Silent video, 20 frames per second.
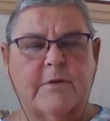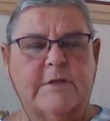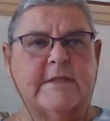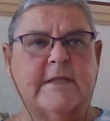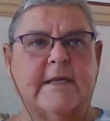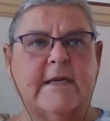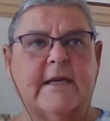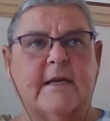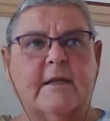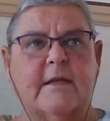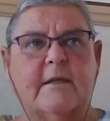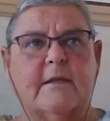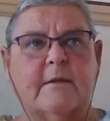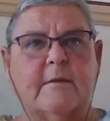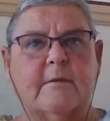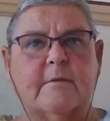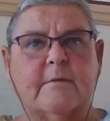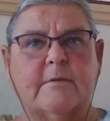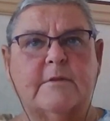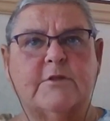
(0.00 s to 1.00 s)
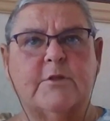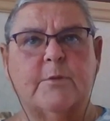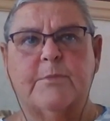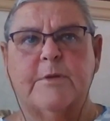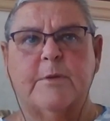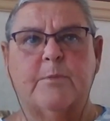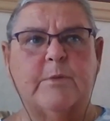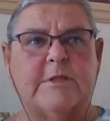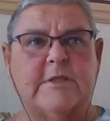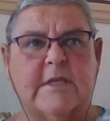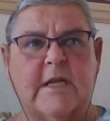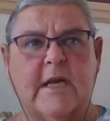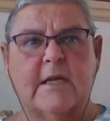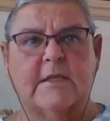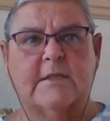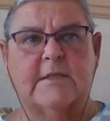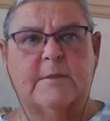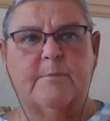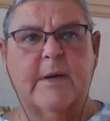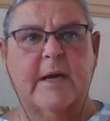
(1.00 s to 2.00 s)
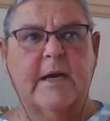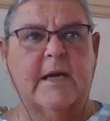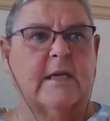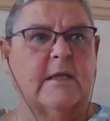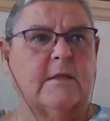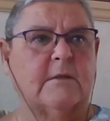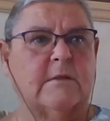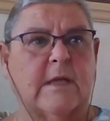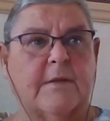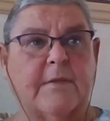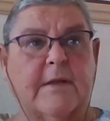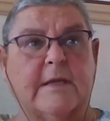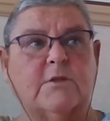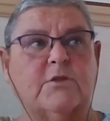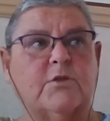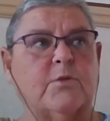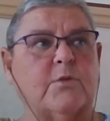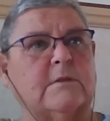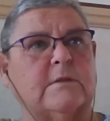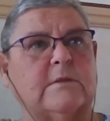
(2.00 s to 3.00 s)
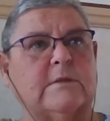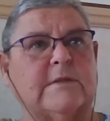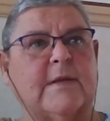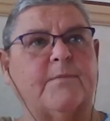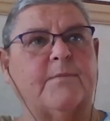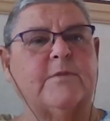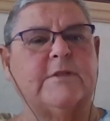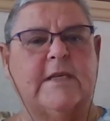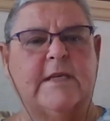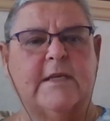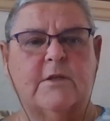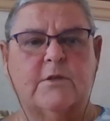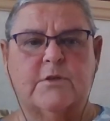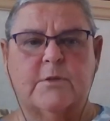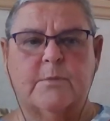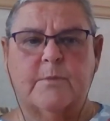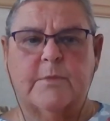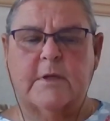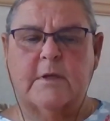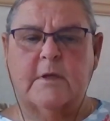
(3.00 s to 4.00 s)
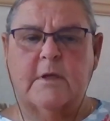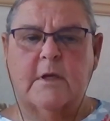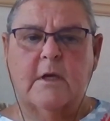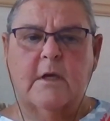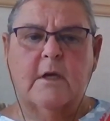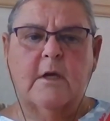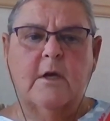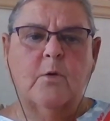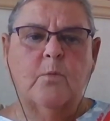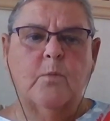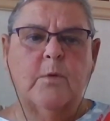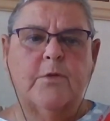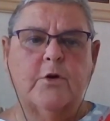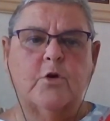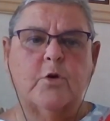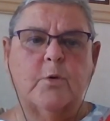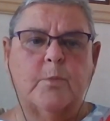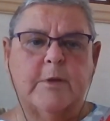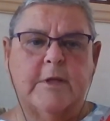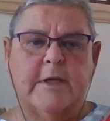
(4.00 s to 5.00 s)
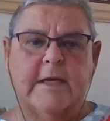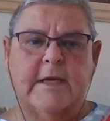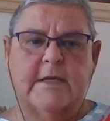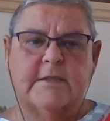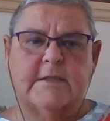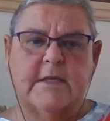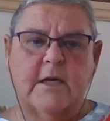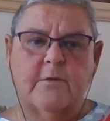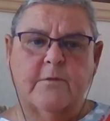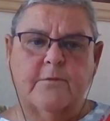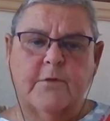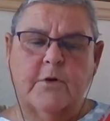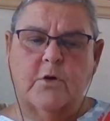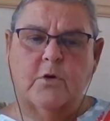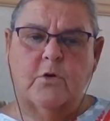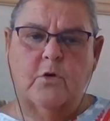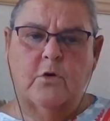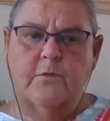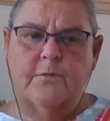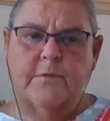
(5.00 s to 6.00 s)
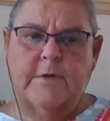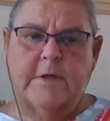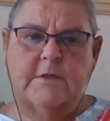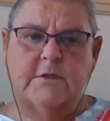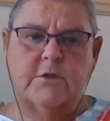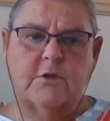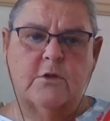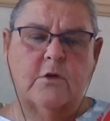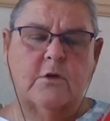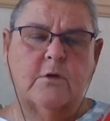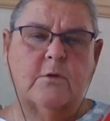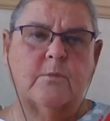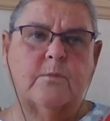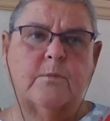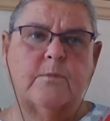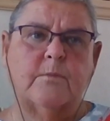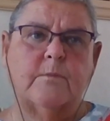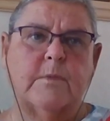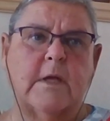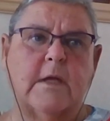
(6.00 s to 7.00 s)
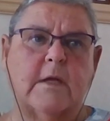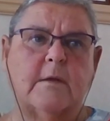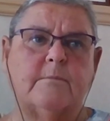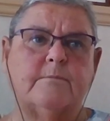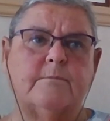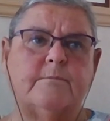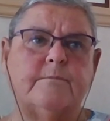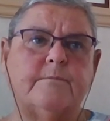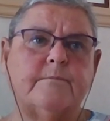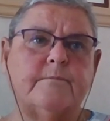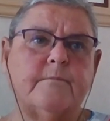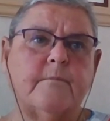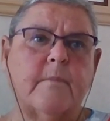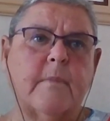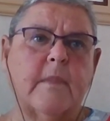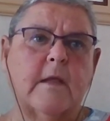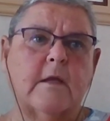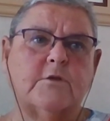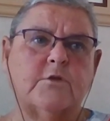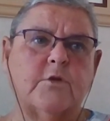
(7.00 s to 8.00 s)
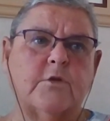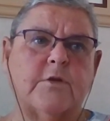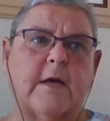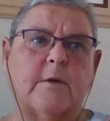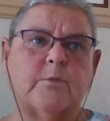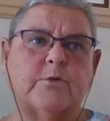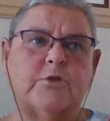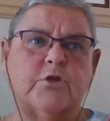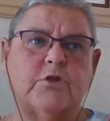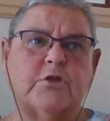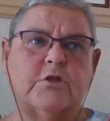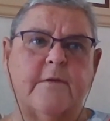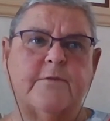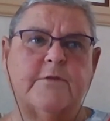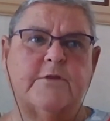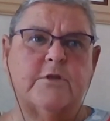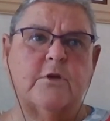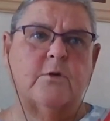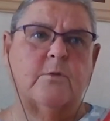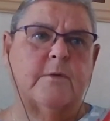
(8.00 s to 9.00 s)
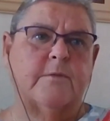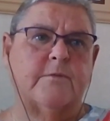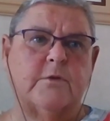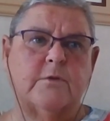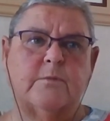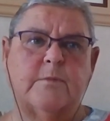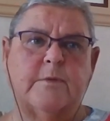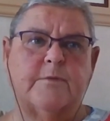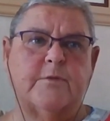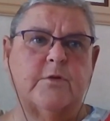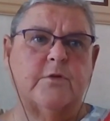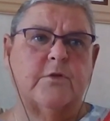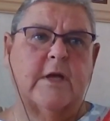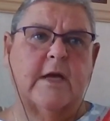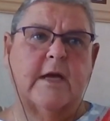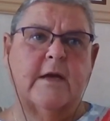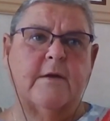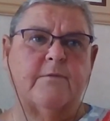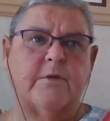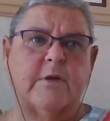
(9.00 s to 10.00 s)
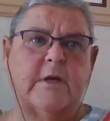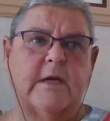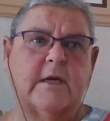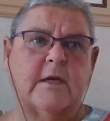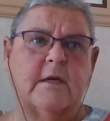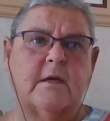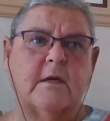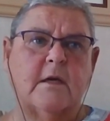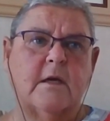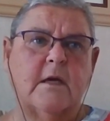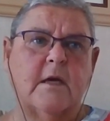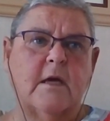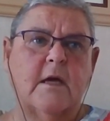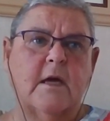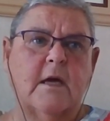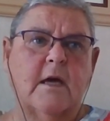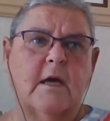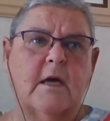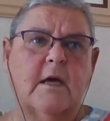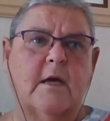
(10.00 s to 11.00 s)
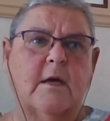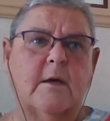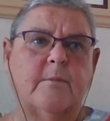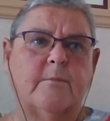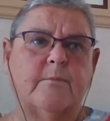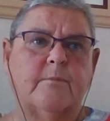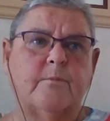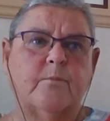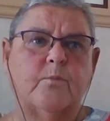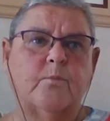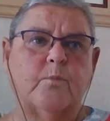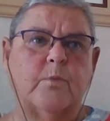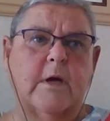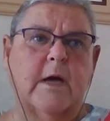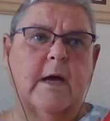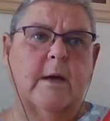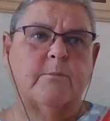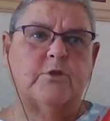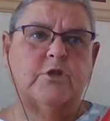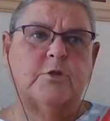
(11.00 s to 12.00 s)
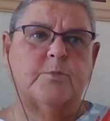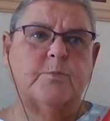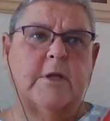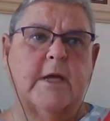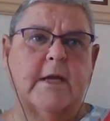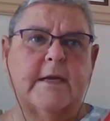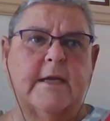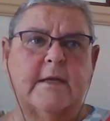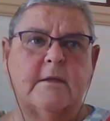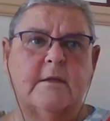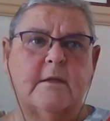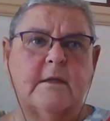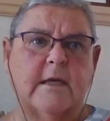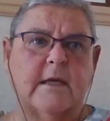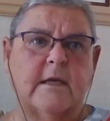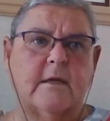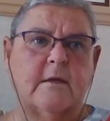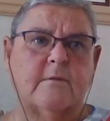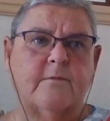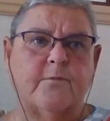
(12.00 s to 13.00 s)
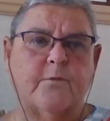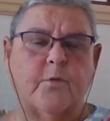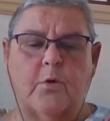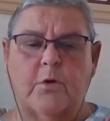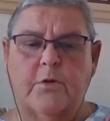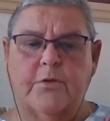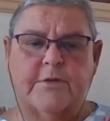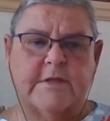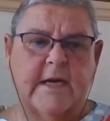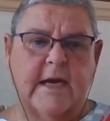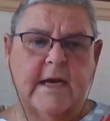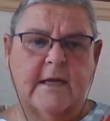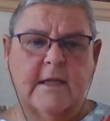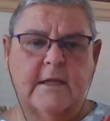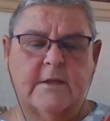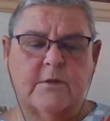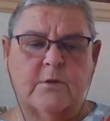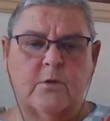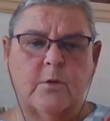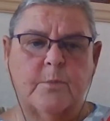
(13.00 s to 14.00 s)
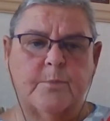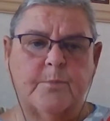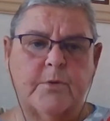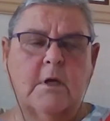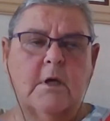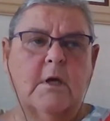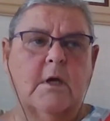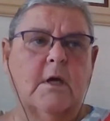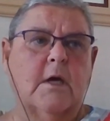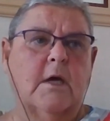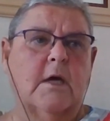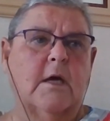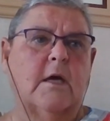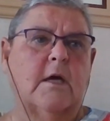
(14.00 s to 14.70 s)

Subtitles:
obviously something we started back in, I think, 2017 or something, with a couple of years out for COVID. So that was just the fifth. So we've done that every year. I'm just planning the fourth Thailand Open,